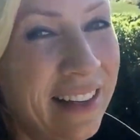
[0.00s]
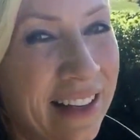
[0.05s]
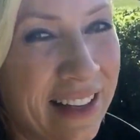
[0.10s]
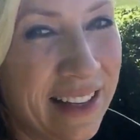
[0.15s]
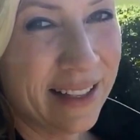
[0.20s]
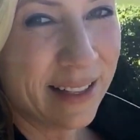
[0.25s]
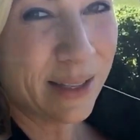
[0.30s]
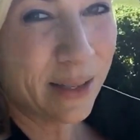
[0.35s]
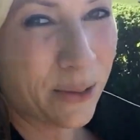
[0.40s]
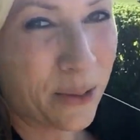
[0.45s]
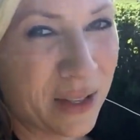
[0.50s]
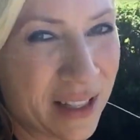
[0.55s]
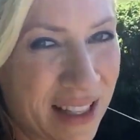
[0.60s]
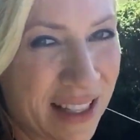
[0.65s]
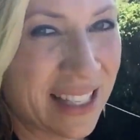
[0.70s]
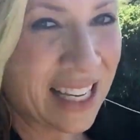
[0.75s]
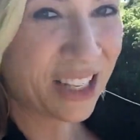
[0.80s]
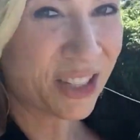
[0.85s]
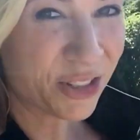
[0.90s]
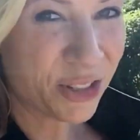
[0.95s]
this is
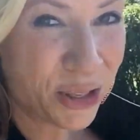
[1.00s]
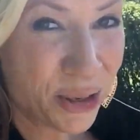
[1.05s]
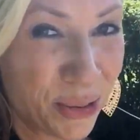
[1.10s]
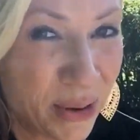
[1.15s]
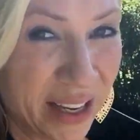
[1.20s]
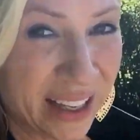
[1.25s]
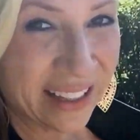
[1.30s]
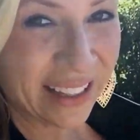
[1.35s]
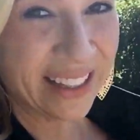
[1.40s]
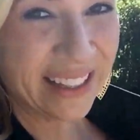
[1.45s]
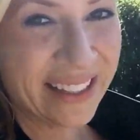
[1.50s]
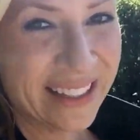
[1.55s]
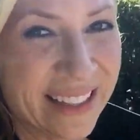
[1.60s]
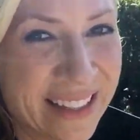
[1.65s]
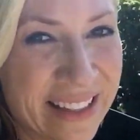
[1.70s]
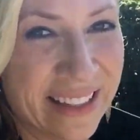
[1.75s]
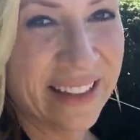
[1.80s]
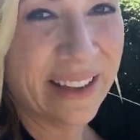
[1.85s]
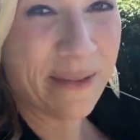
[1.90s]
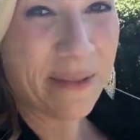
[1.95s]
quintessential New England.
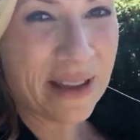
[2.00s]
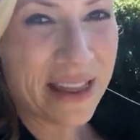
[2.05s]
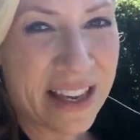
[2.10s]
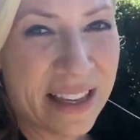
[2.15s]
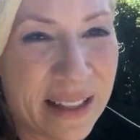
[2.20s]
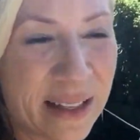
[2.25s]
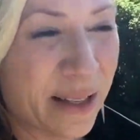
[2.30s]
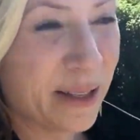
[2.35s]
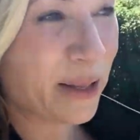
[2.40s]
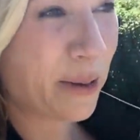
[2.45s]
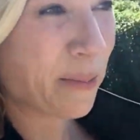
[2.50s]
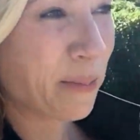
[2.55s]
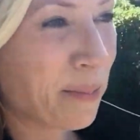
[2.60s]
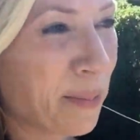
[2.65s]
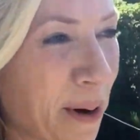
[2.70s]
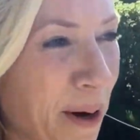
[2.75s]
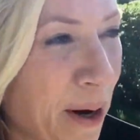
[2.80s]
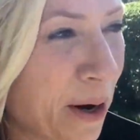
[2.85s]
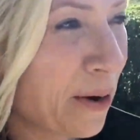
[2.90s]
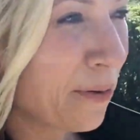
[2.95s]
I mean, this is the
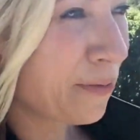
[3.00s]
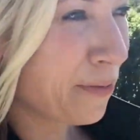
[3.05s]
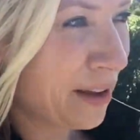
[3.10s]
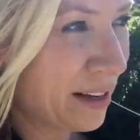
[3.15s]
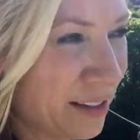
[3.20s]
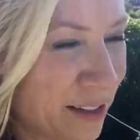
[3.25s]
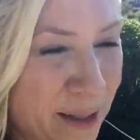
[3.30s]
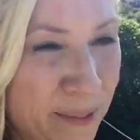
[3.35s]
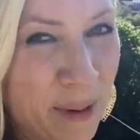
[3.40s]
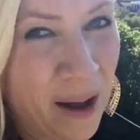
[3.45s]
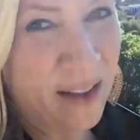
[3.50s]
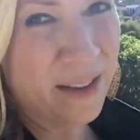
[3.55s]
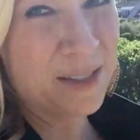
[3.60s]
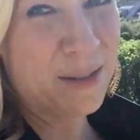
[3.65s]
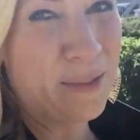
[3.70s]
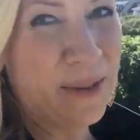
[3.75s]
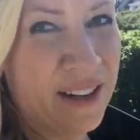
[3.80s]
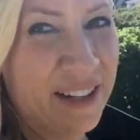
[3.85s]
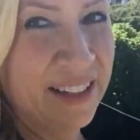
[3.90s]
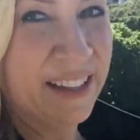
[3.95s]
perfect spot to bring